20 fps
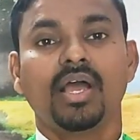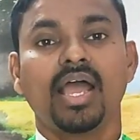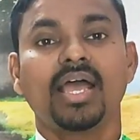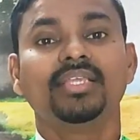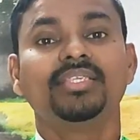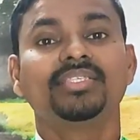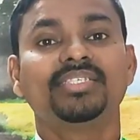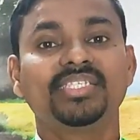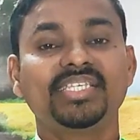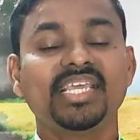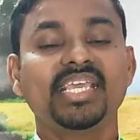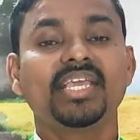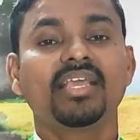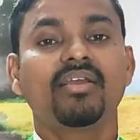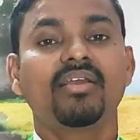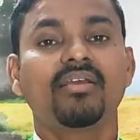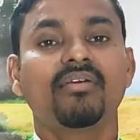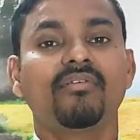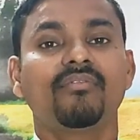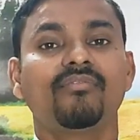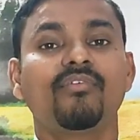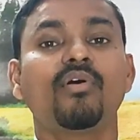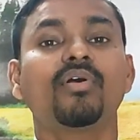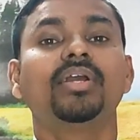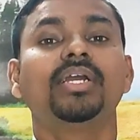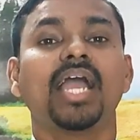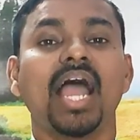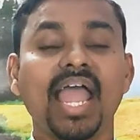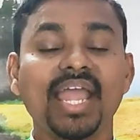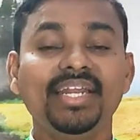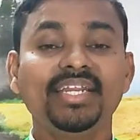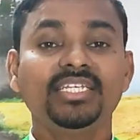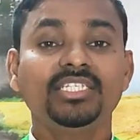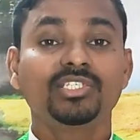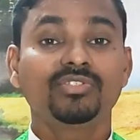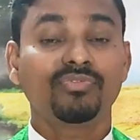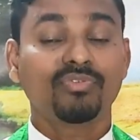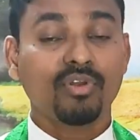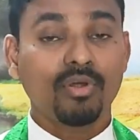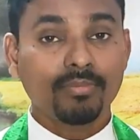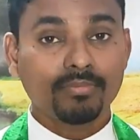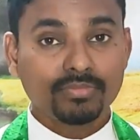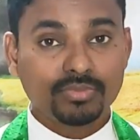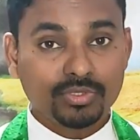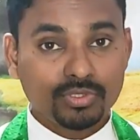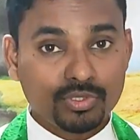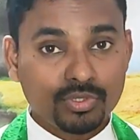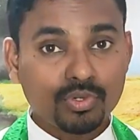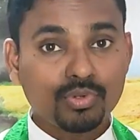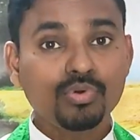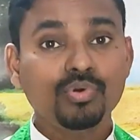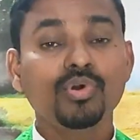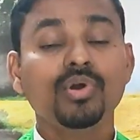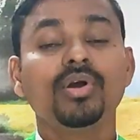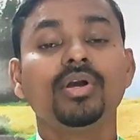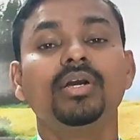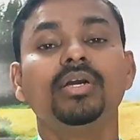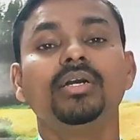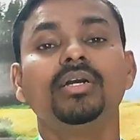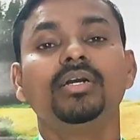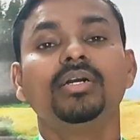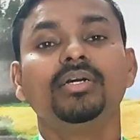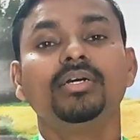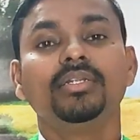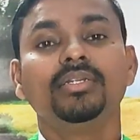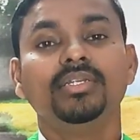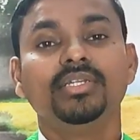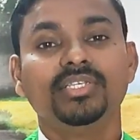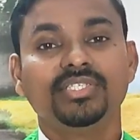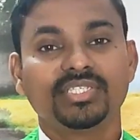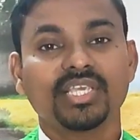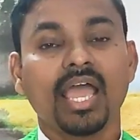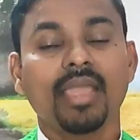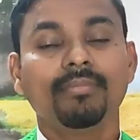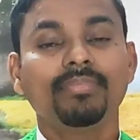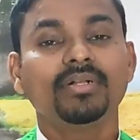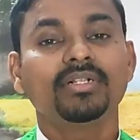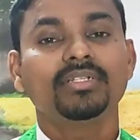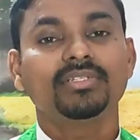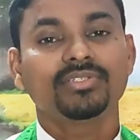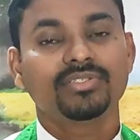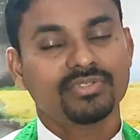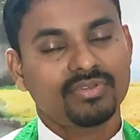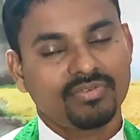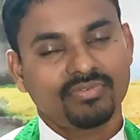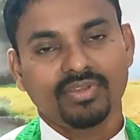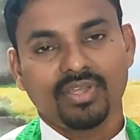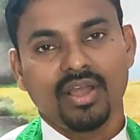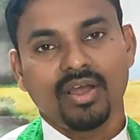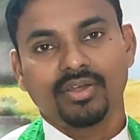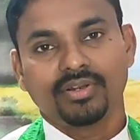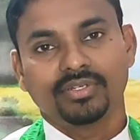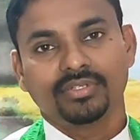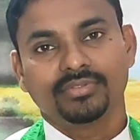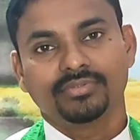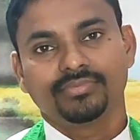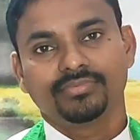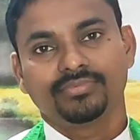and seek for guidance from true disciples of God.